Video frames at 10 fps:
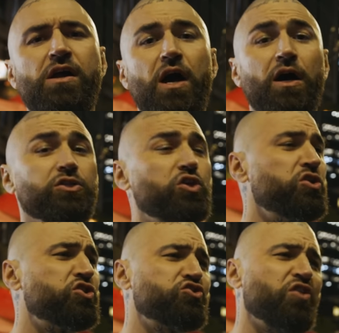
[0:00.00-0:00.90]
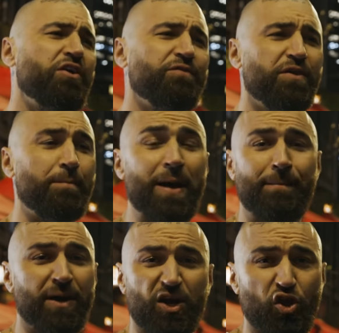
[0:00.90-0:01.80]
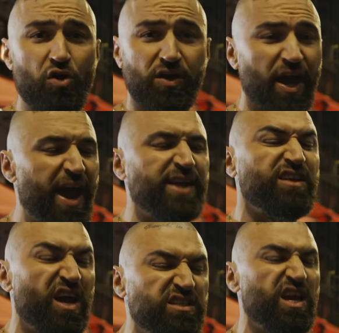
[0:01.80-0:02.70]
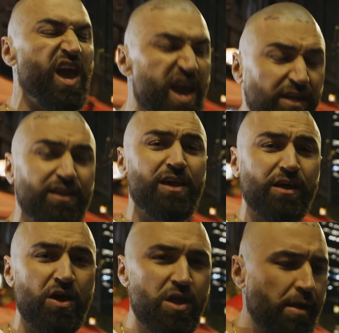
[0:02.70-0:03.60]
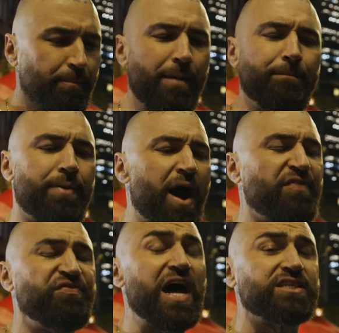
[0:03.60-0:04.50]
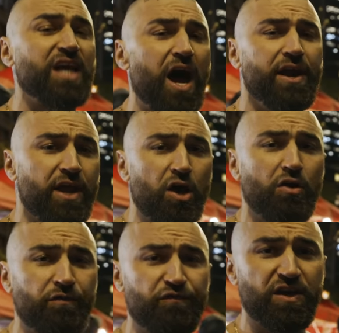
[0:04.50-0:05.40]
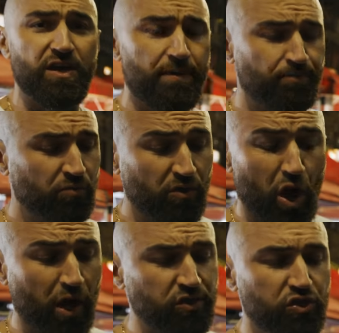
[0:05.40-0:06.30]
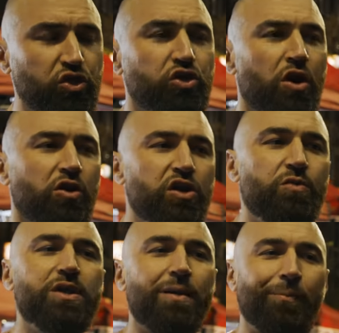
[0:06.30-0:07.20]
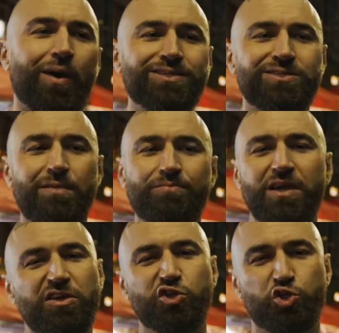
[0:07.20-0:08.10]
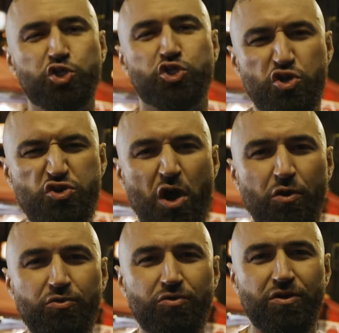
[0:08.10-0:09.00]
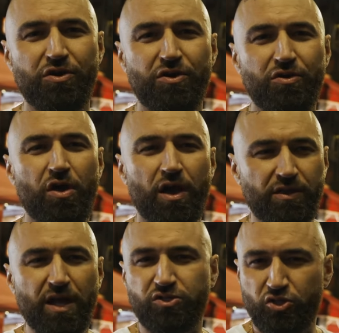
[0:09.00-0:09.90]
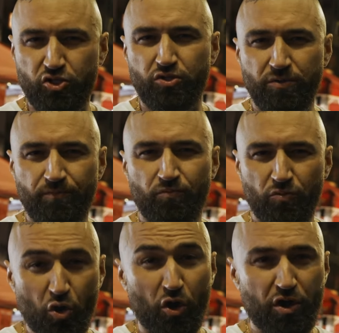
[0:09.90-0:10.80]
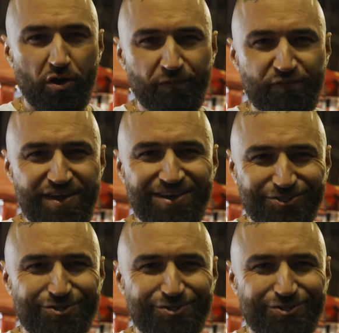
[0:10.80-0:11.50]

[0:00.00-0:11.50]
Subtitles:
I'm gonna tell you straight off the bat, but I don't care. It tastes hectic, but bruh, that's unhealthy. You know when you bite something and you just know, like that's not healthy?